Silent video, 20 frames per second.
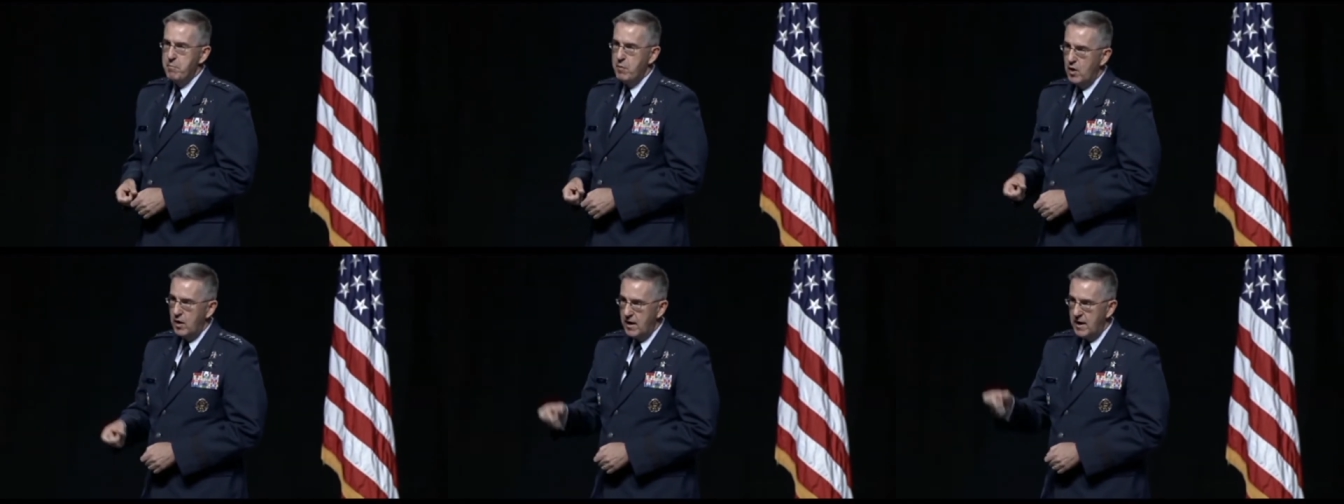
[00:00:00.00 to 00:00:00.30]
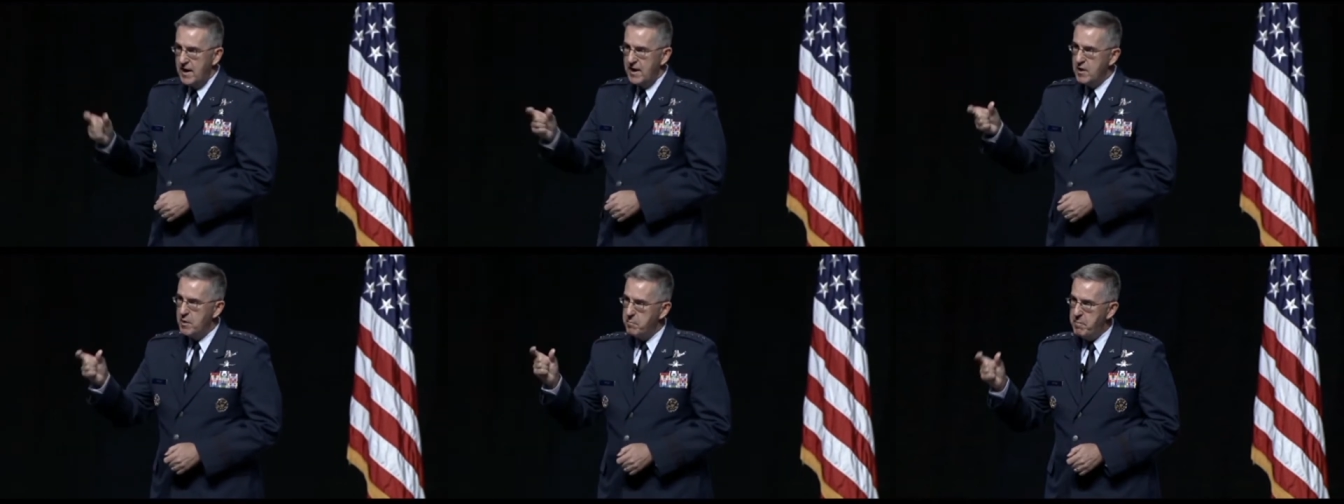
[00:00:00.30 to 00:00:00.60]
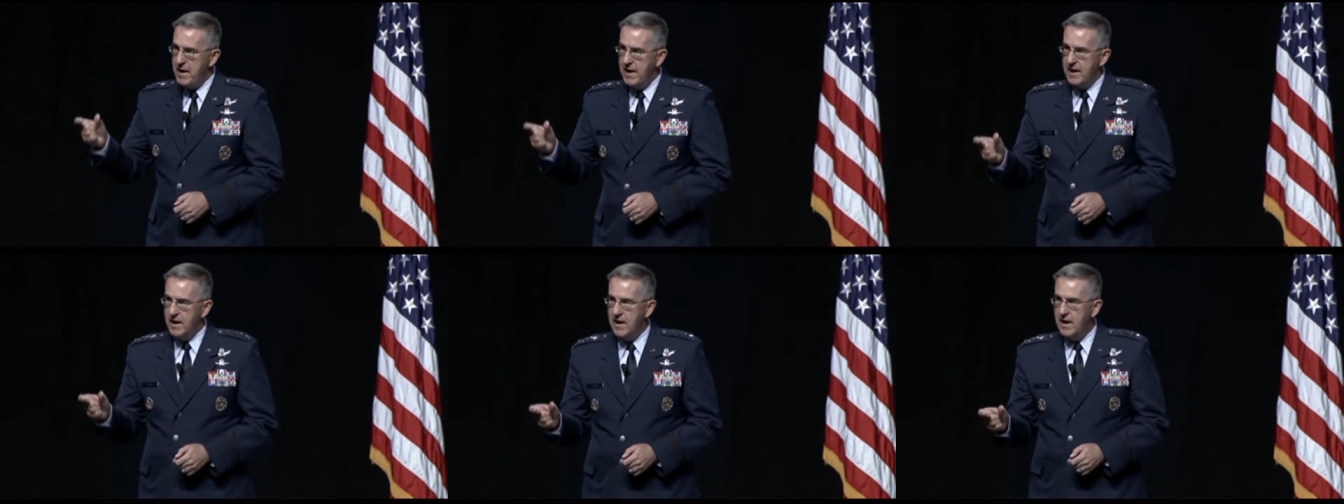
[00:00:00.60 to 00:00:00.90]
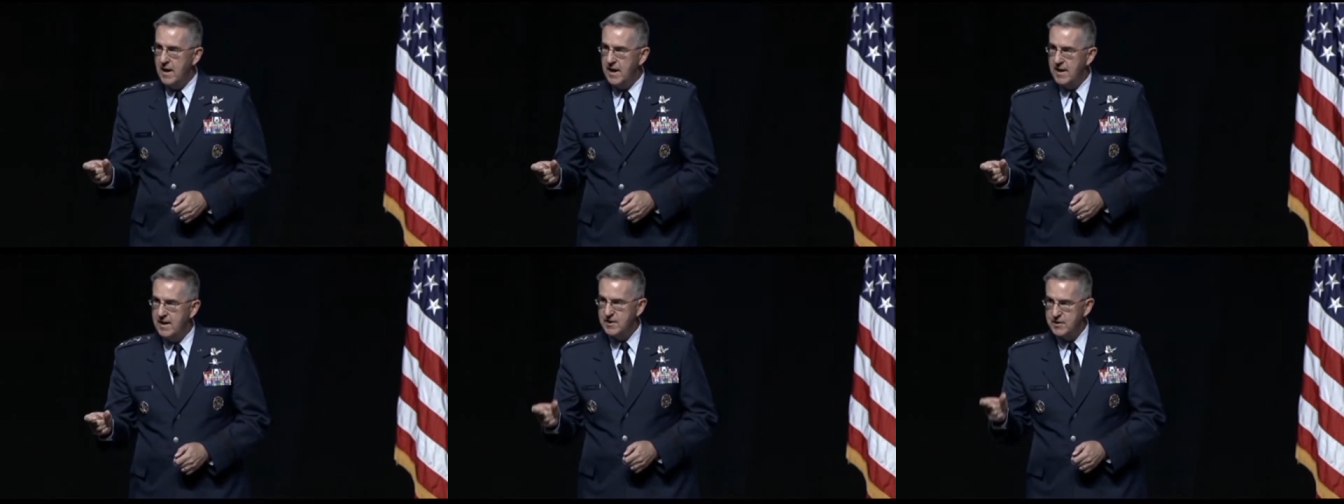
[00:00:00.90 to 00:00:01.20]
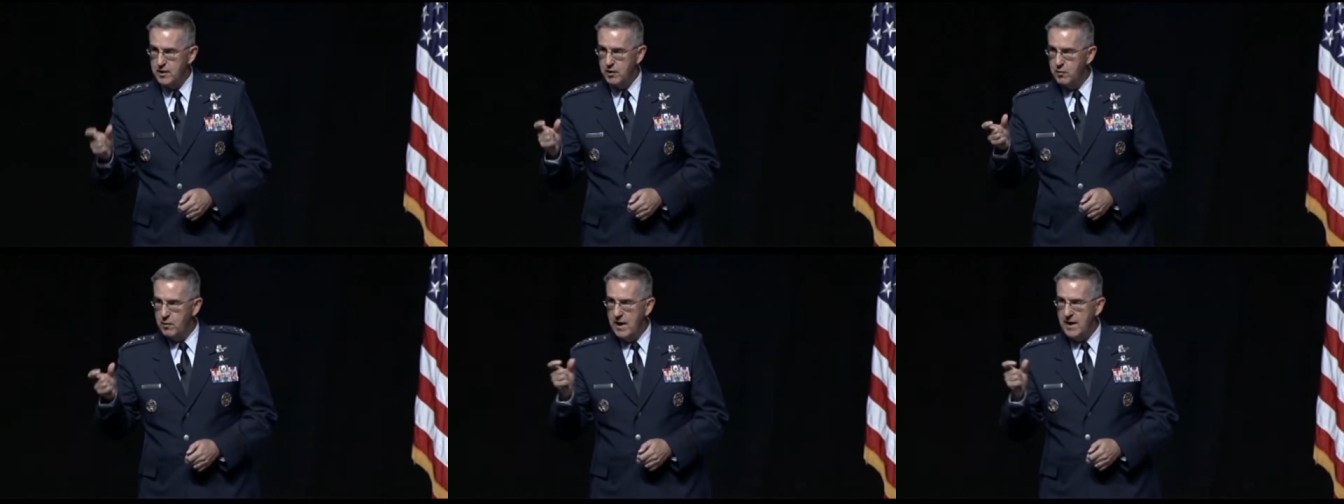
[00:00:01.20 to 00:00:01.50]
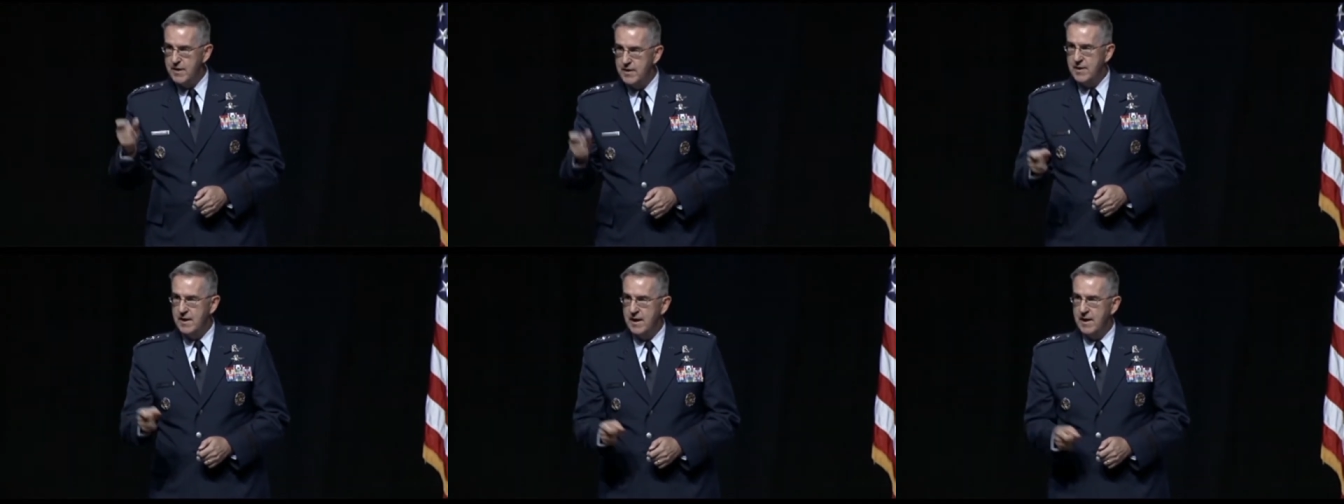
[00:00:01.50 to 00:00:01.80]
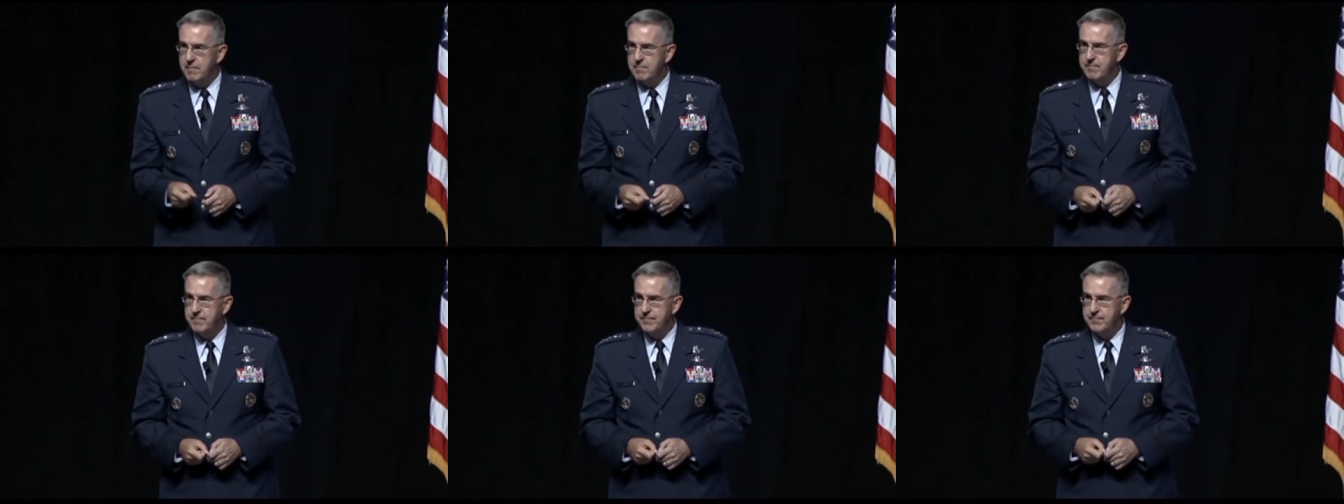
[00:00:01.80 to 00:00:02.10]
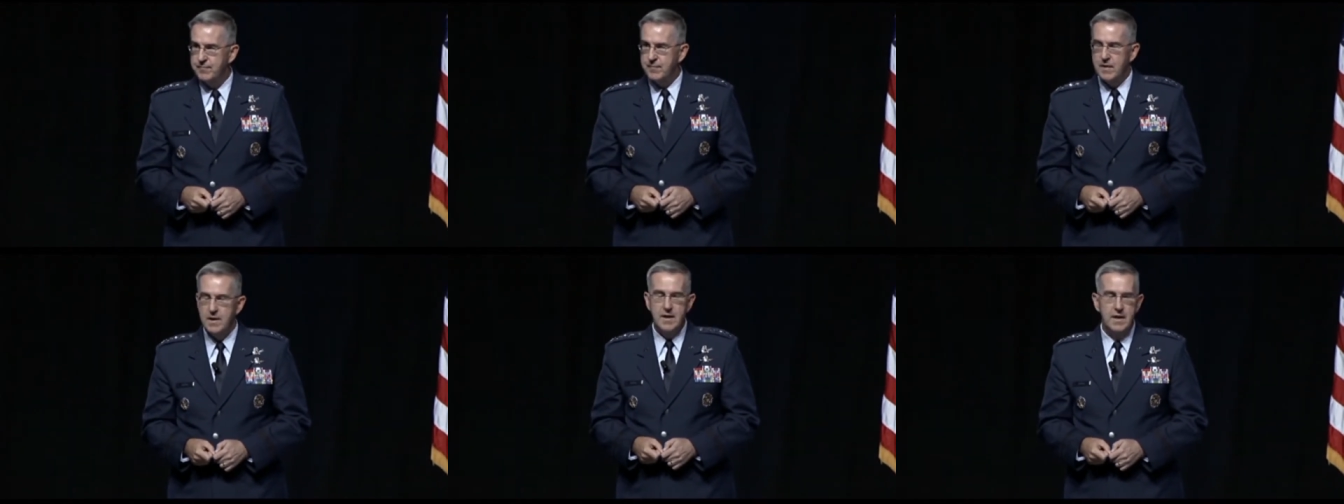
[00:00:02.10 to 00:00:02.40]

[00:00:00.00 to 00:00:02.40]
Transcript: Vandenberg and into the Pentagon. It's a great thing.